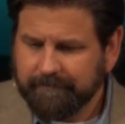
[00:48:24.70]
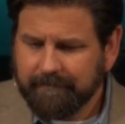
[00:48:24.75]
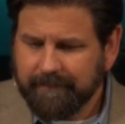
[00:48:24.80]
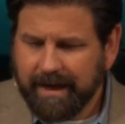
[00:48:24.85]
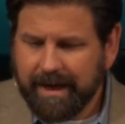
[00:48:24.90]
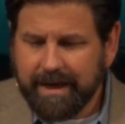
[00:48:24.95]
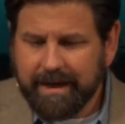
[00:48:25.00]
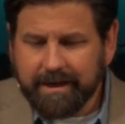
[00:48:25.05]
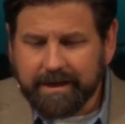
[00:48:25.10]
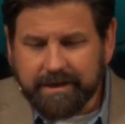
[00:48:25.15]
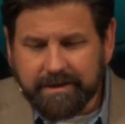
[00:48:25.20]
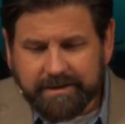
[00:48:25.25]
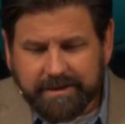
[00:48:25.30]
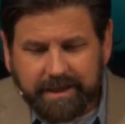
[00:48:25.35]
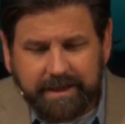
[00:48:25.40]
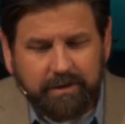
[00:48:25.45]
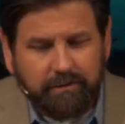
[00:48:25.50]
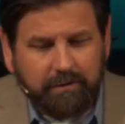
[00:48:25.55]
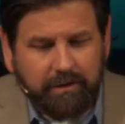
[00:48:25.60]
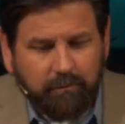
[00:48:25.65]
and a
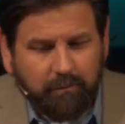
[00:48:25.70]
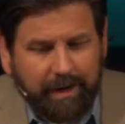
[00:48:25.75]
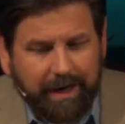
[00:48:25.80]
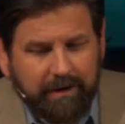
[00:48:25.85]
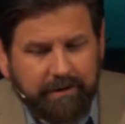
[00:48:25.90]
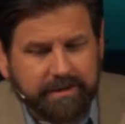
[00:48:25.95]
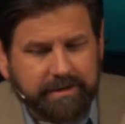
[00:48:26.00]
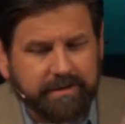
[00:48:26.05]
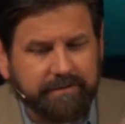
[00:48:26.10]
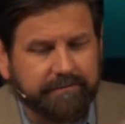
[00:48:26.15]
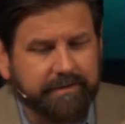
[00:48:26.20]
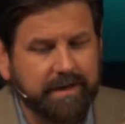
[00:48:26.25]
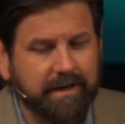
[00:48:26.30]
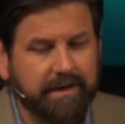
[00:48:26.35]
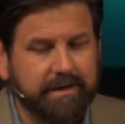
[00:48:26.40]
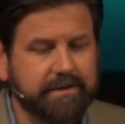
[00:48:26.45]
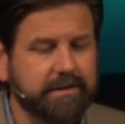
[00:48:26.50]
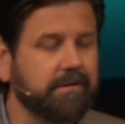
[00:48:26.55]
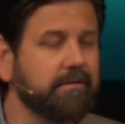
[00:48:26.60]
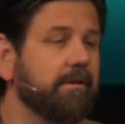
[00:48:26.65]
continual awareness of
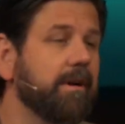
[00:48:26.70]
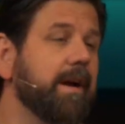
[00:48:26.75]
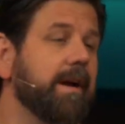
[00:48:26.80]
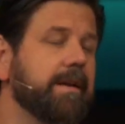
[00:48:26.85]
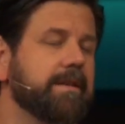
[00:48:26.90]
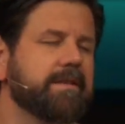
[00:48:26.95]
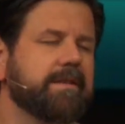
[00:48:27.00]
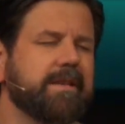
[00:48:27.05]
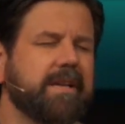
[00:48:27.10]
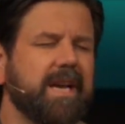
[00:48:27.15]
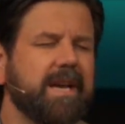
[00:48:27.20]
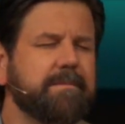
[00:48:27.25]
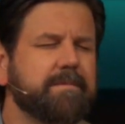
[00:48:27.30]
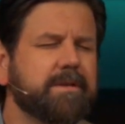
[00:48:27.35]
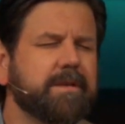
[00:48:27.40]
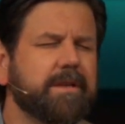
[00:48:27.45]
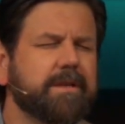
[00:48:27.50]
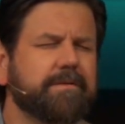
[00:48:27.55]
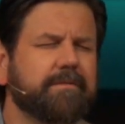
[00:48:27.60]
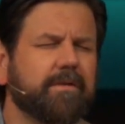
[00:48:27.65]
God's grace
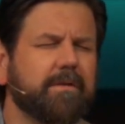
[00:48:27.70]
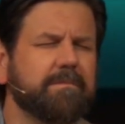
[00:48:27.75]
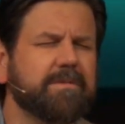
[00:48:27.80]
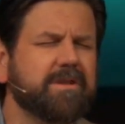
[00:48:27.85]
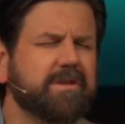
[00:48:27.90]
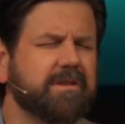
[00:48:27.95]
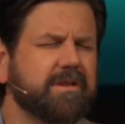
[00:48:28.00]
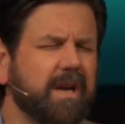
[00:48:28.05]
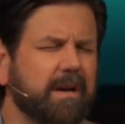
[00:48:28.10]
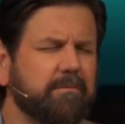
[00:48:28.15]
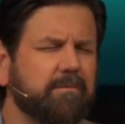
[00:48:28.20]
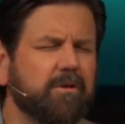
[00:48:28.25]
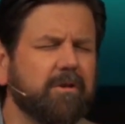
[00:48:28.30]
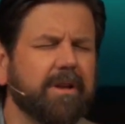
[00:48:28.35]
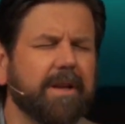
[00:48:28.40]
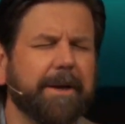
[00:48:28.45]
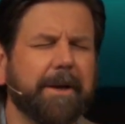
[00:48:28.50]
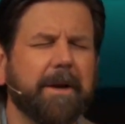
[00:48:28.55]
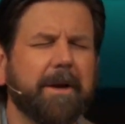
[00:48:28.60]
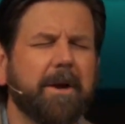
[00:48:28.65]
keeps us from
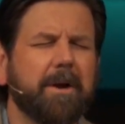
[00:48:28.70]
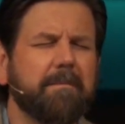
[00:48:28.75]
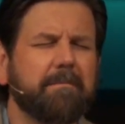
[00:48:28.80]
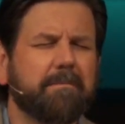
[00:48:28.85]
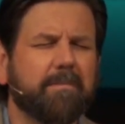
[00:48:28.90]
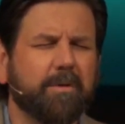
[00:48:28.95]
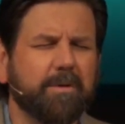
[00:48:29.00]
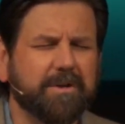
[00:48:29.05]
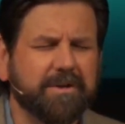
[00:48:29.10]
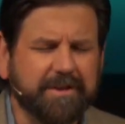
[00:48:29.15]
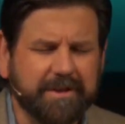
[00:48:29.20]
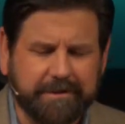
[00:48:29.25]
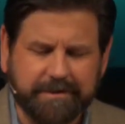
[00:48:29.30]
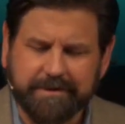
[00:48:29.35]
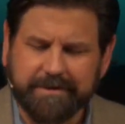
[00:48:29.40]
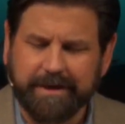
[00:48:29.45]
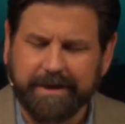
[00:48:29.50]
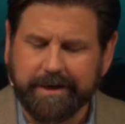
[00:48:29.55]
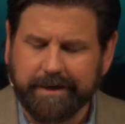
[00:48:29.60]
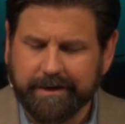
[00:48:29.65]
stubbornly
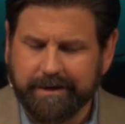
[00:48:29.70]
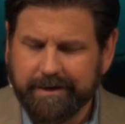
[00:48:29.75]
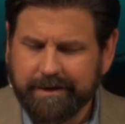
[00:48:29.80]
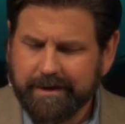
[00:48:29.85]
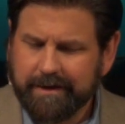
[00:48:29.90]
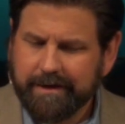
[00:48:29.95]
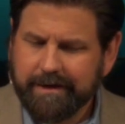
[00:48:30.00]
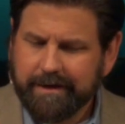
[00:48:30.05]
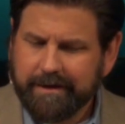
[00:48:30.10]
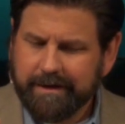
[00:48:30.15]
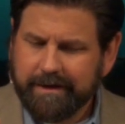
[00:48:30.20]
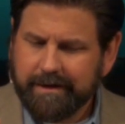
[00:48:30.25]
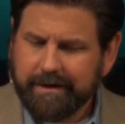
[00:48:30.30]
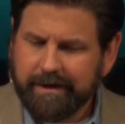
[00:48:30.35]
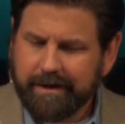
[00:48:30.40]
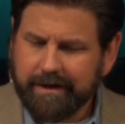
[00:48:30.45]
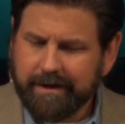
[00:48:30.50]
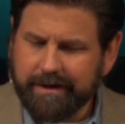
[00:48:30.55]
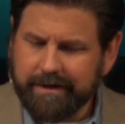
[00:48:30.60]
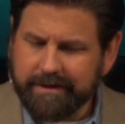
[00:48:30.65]
persisting
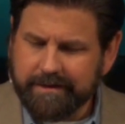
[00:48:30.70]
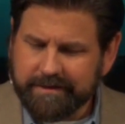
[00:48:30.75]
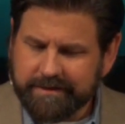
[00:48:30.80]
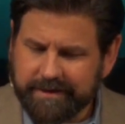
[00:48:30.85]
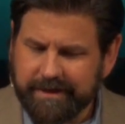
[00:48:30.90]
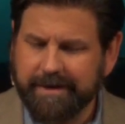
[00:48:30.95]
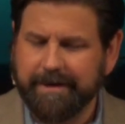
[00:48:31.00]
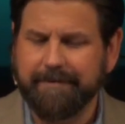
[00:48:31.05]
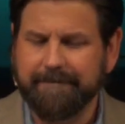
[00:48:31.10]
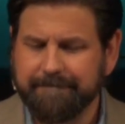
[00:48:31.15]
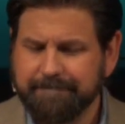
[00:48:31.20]
in sin.